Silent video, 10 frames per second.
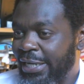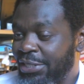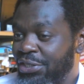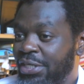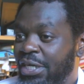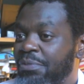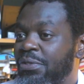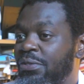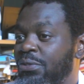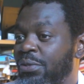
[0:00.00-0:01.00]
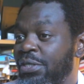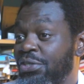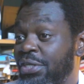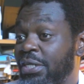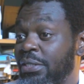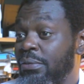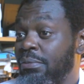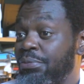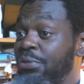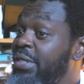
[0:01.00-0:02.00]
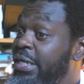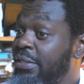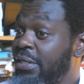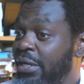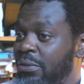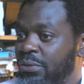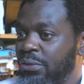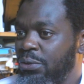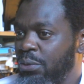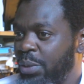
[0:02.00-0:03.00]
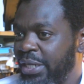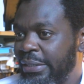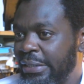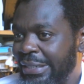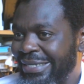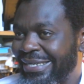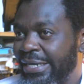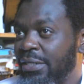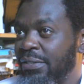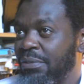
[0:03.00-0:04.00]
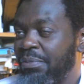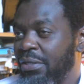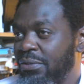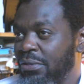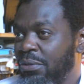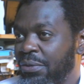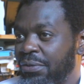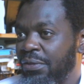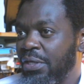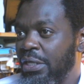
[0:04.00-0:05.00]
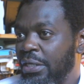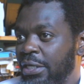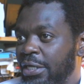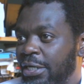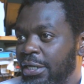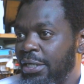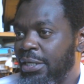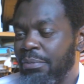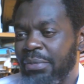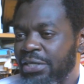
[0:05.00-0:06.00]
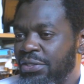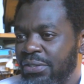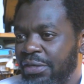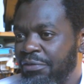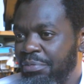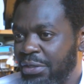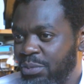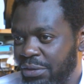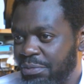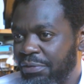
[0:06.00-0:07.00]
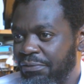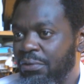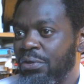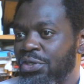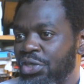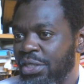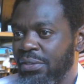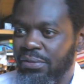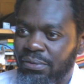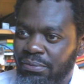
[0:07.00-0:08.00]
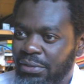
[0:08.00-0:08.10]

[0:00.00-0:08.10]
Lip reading: She keeps it so that she can protect the girls. So when a girl is about to go with a man she's never been with before, she can,